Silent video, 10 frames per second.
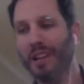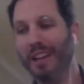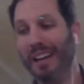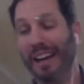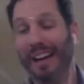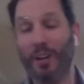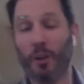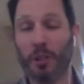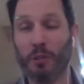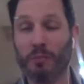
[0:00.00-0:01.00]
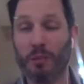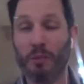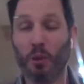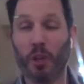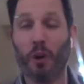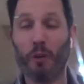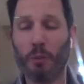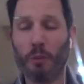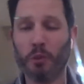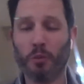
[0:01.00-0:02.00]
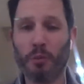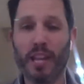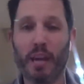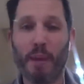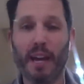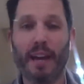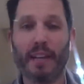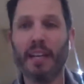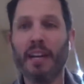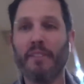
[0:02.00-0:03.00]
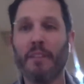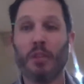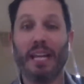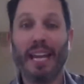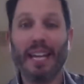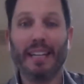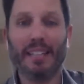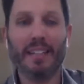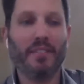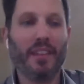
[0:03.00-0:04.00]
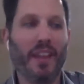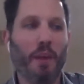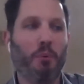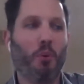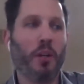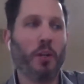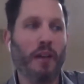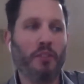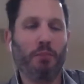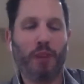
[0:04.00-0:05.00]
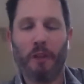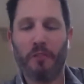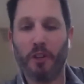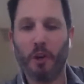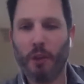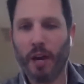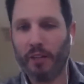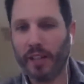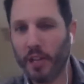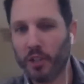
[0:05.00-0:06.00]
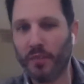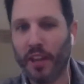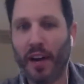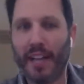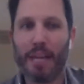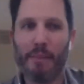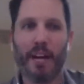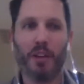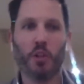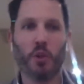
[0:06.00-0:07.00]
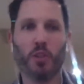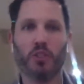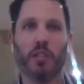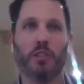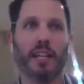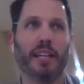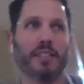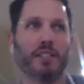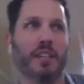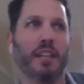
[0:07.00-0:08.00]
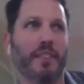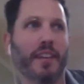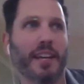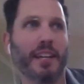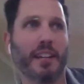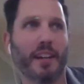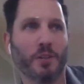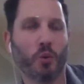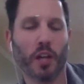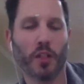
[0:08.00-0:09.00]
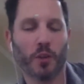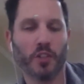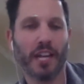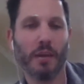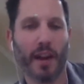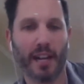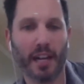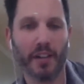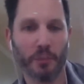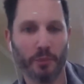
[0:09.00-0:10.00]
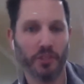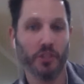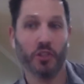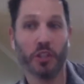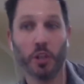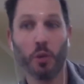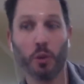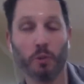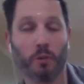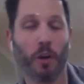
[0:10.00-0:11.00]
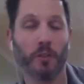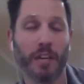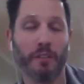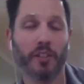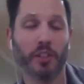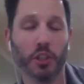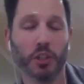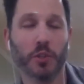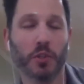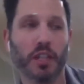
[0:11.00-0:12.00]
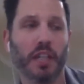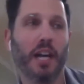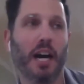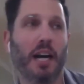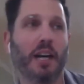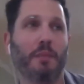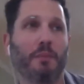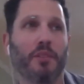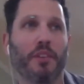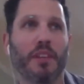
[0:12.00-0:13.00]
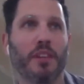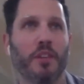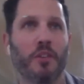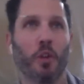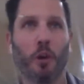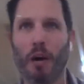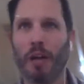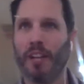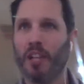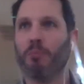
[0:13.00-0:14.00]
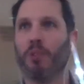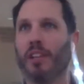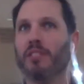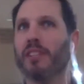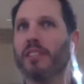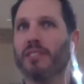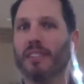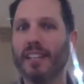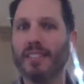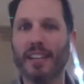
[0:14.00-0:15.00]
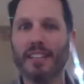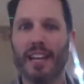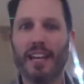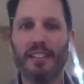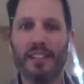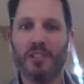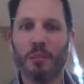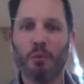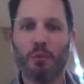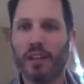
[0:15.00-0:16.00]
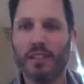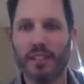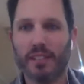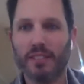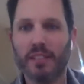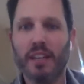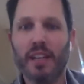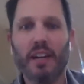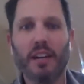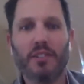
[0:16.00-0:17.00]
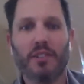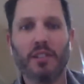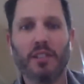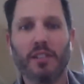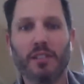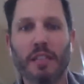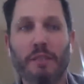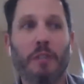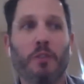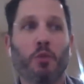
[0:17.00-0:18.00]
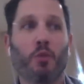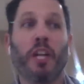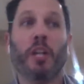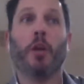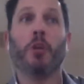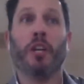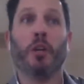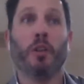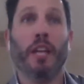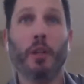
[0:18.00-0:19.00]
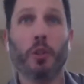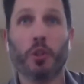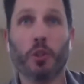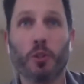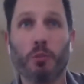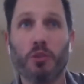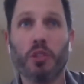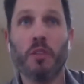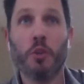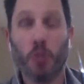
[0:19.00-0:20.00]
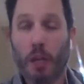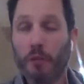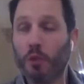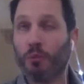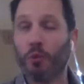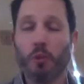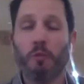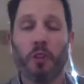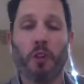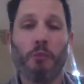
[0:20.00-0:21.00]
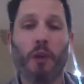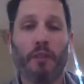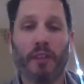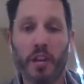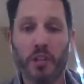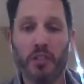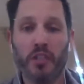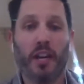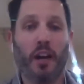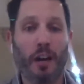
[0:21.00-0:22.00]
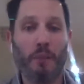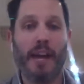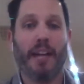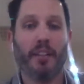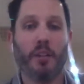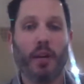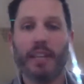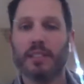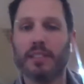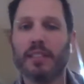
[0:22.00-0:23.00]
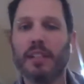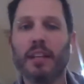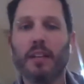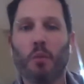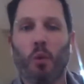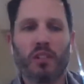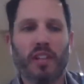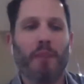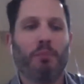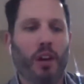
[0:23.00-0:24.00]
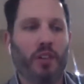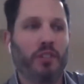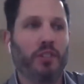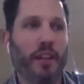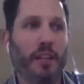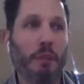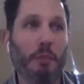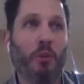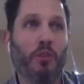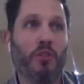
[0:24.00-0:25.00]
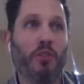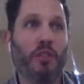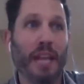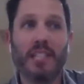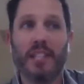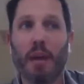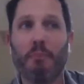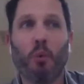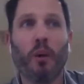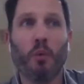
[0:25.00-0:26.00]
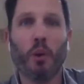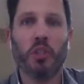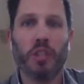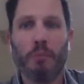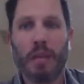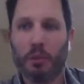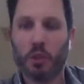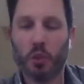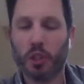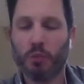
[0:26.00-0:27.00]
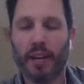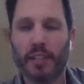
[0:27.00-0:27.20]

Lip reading: I'd argue it'd be really hard for people to repay that back. If you can't, at that point, you have to apply for the loan modification. Now, I came out of the short sale days in 2013 when I got into the business. You were involved heavily too. The loan modification process, that's not exactly a simple process. Even if you renegotiate your lender terms, you still have to approve for the loan modification. It's not automatically granted. What's that process like if people get to that point? What should they be able to expect?